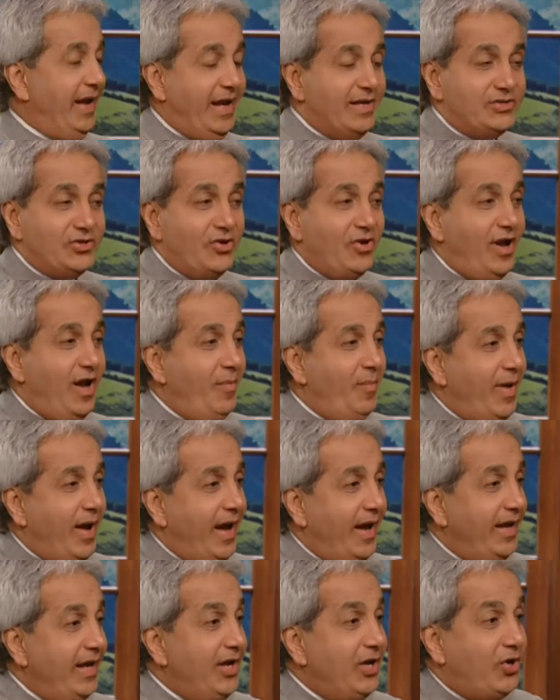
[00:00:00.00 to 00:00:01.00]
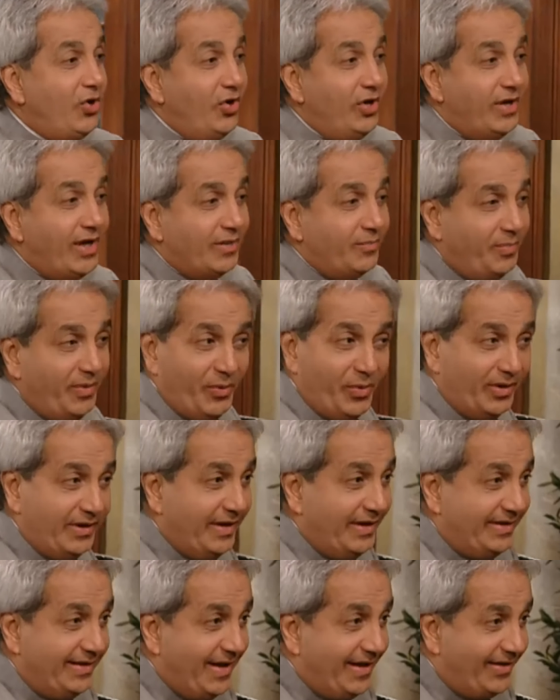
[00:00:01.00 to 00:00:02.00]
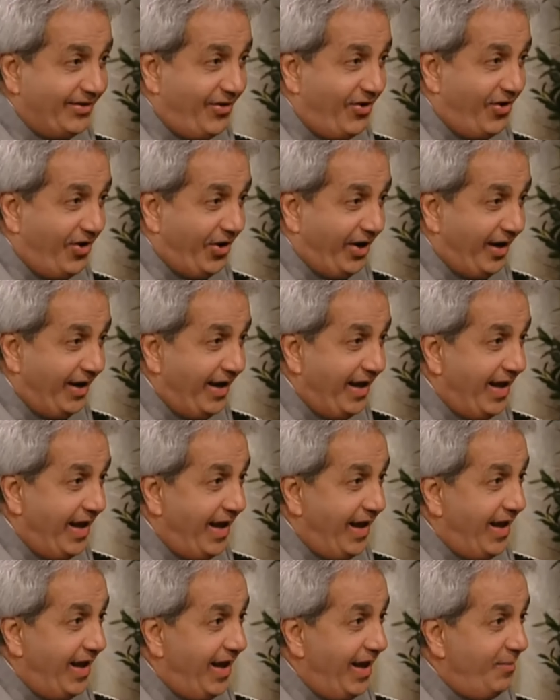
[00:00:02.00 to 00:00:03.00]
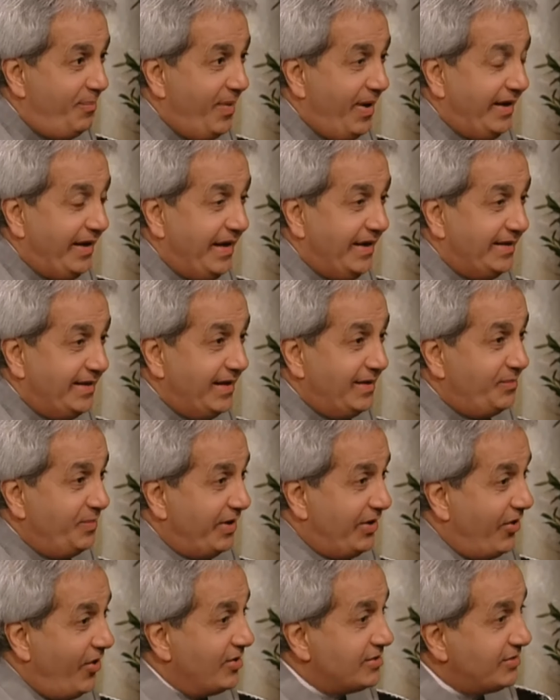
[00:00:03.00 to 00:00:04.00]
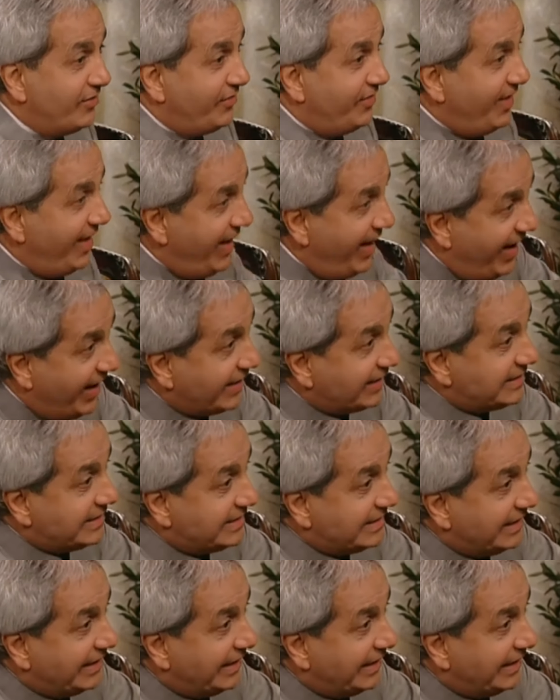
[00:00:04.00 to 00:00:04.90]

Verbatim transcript: as a rabbi, he could not be what the dead are. Yes. But he did because of that. Yes,